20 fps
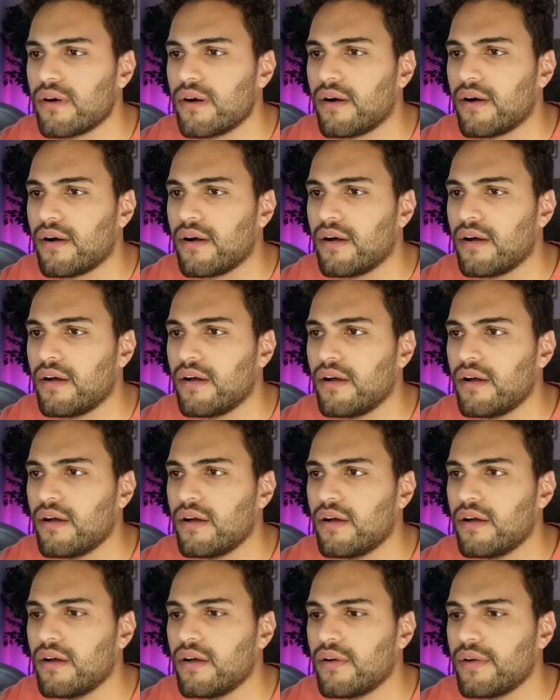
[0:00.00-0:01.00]

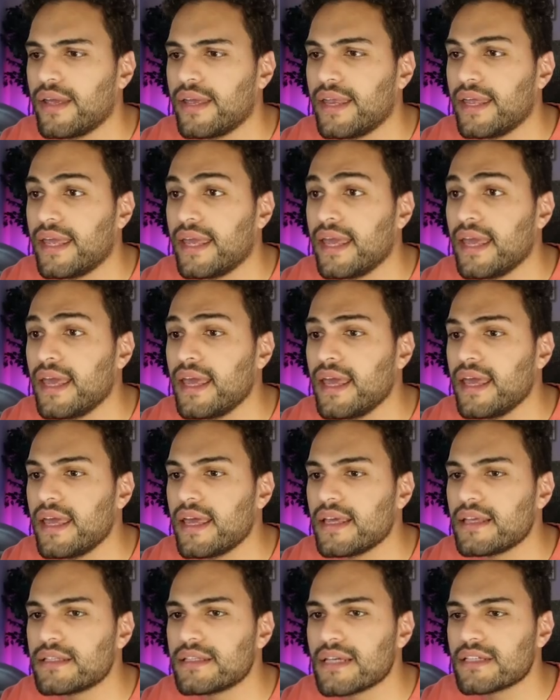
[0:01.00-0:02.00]
Oh, it
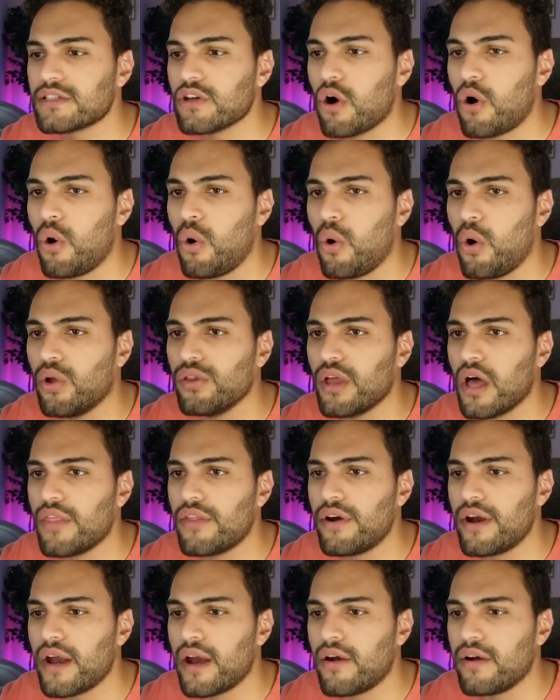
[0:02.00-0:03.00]
is. That's a whole
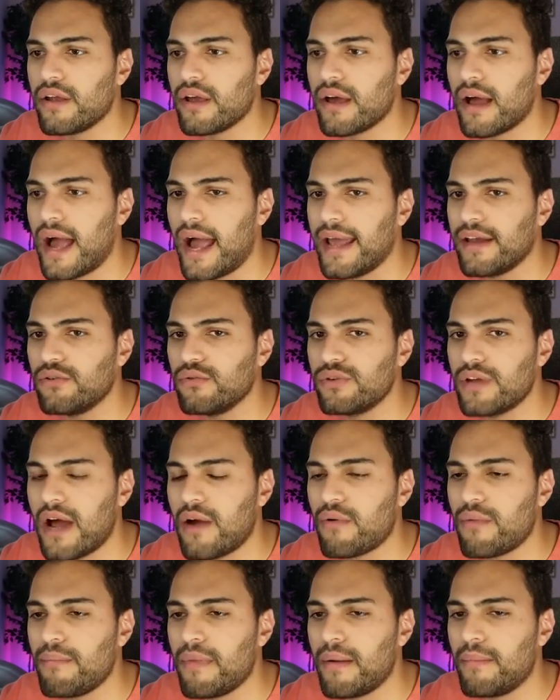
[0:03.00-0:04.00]
nother area. I do
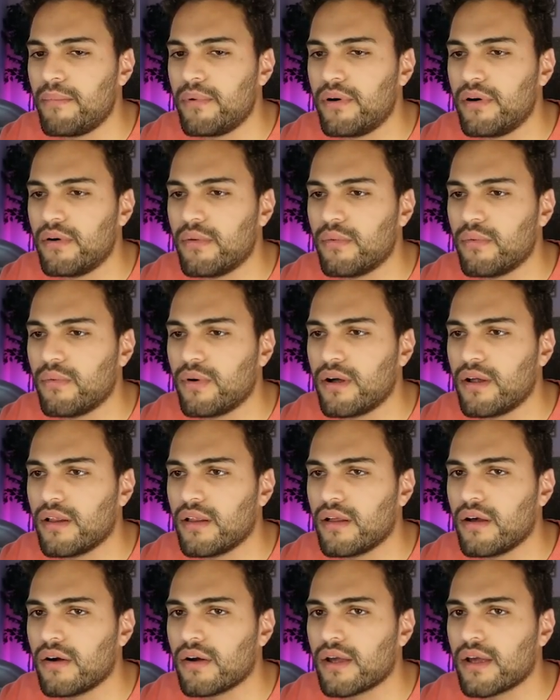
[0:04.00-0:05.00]
not remember.
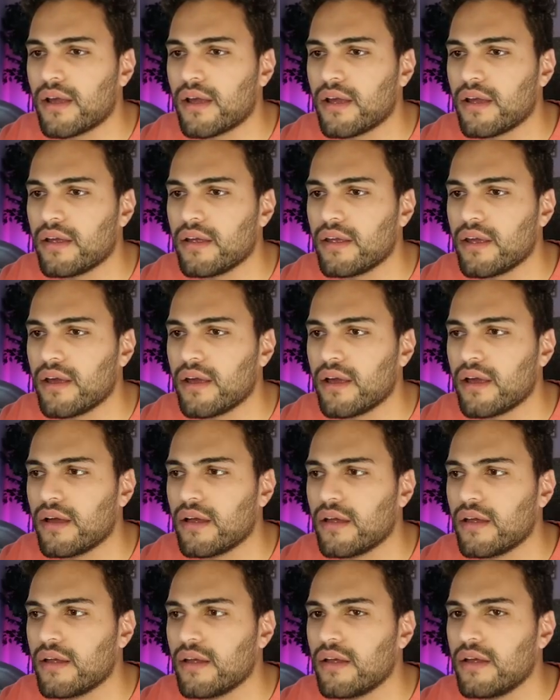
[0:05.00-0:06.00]
Well, okay, yeah.
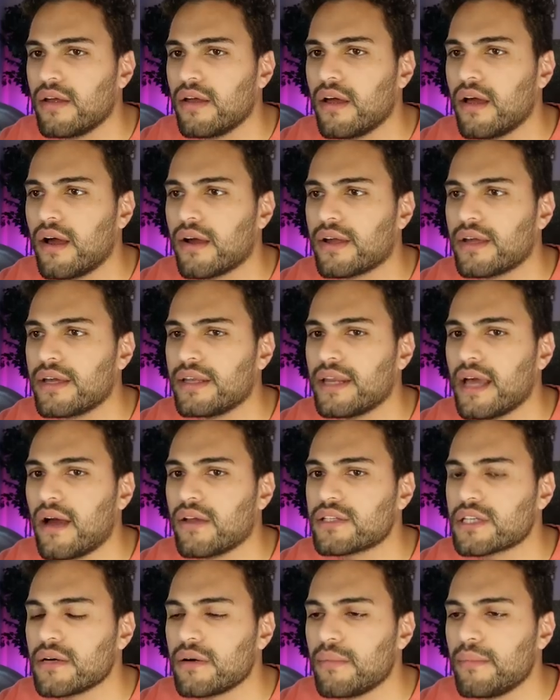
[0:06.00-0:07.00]
Okay, now
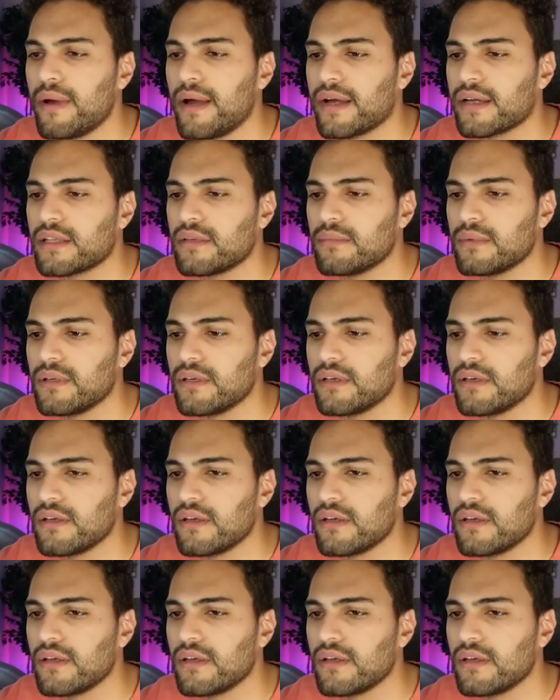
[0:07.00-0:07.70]
it's coming back to me.